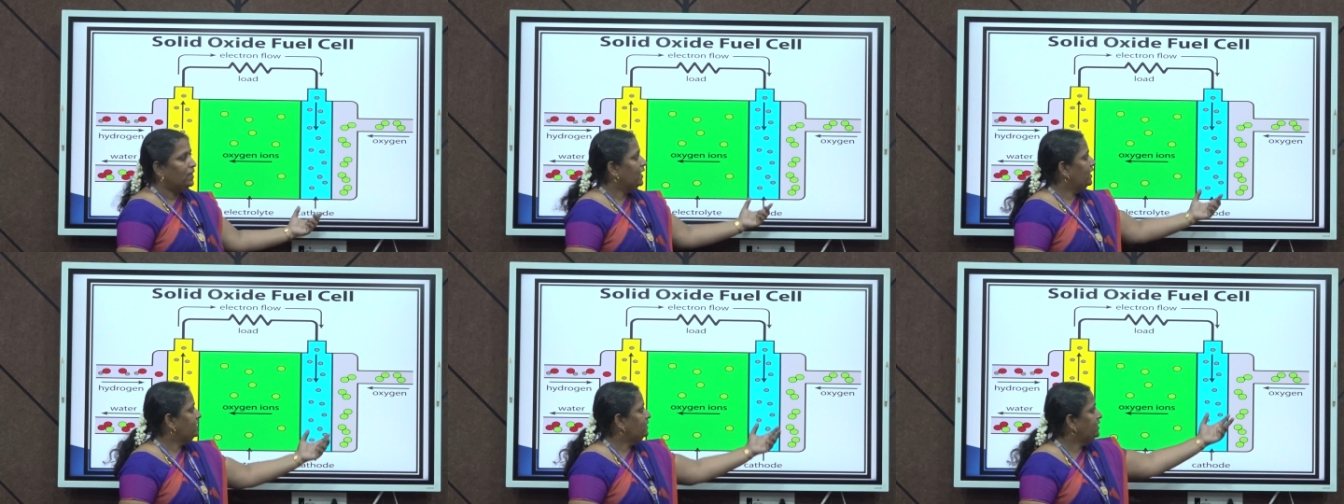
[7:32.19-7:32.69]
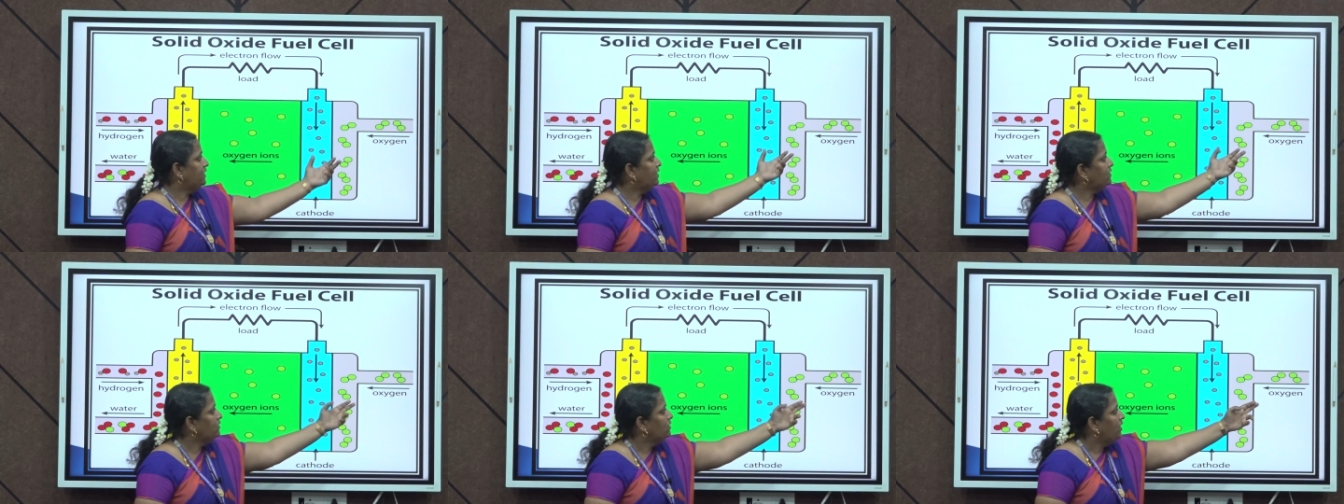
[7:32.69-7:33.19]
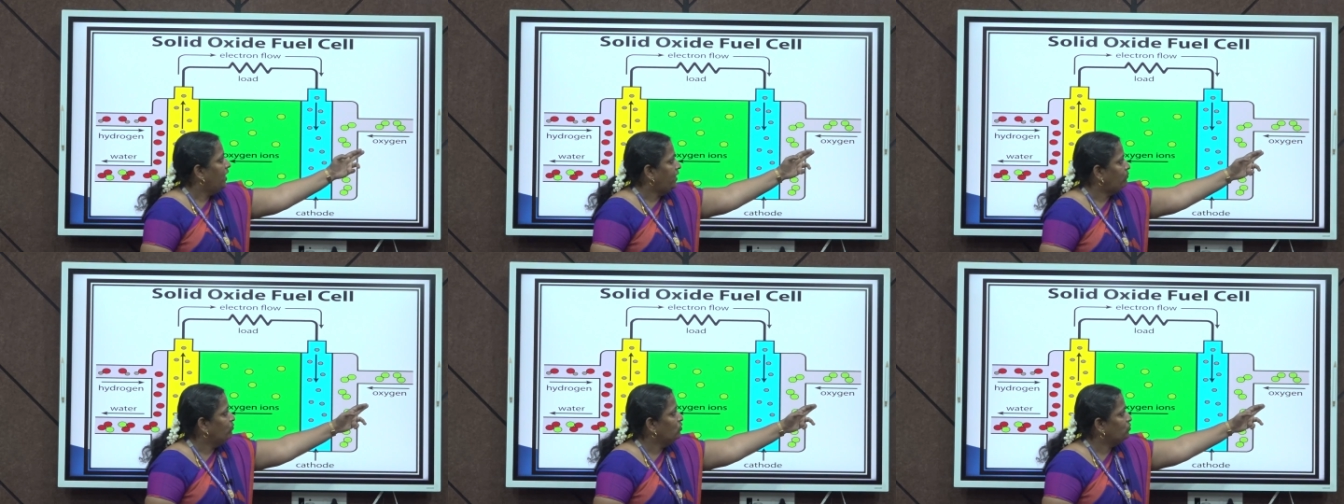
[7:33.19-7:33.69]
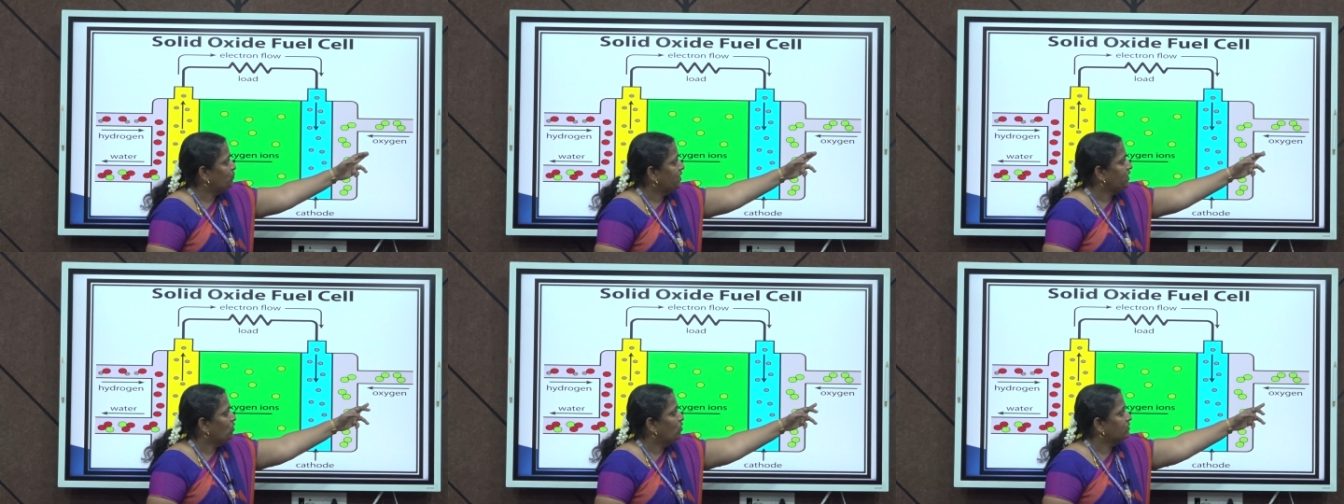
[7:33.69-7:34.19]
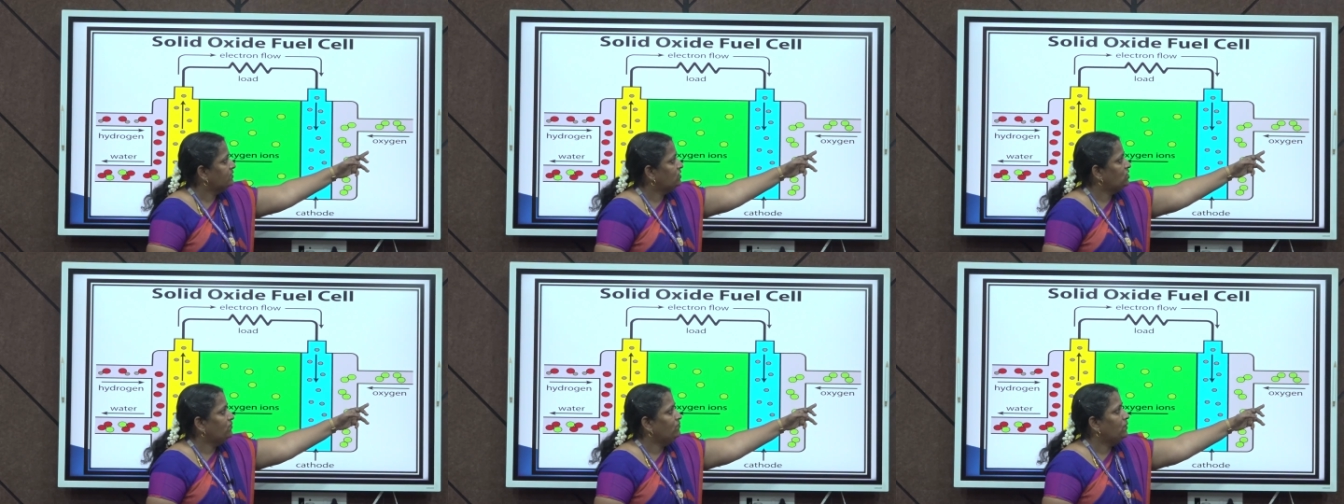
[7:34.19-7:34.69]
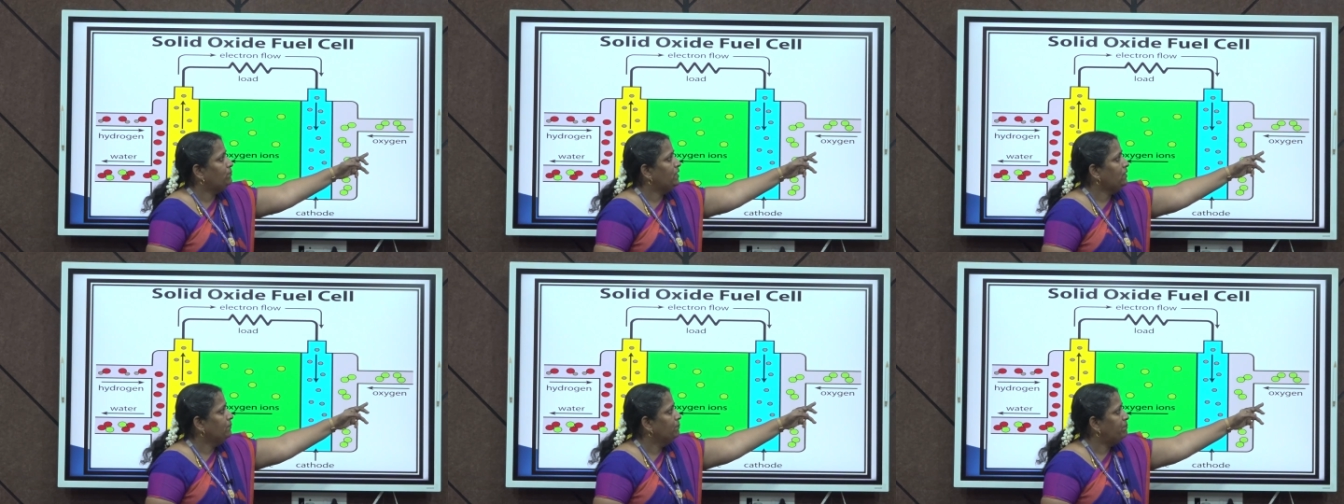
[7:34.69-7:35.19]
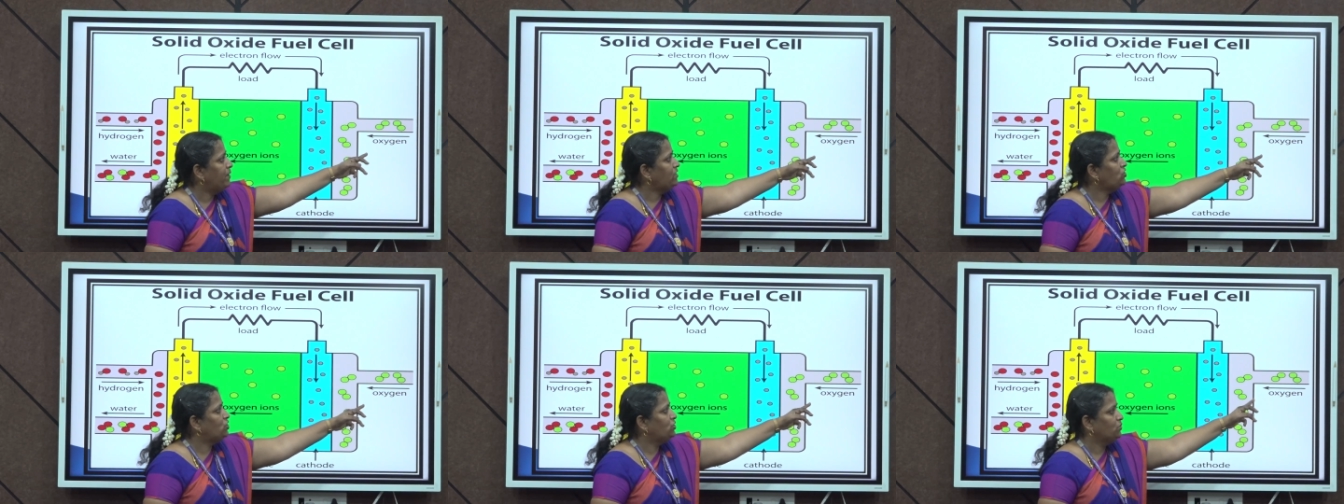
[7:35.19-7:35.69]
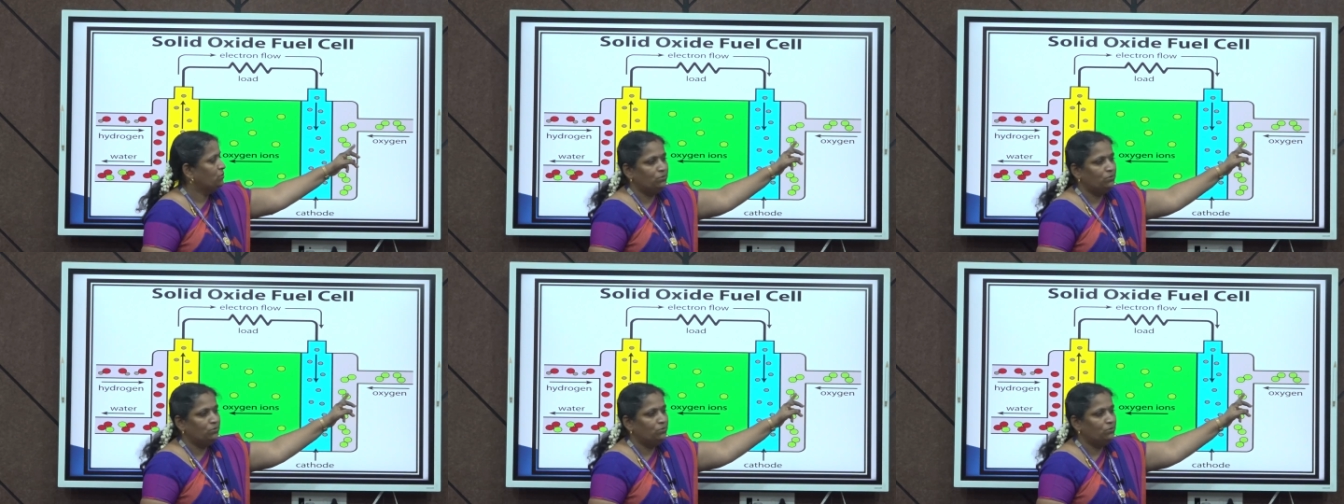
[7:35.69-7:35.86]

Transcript: and here atmospheric oxygen will be purged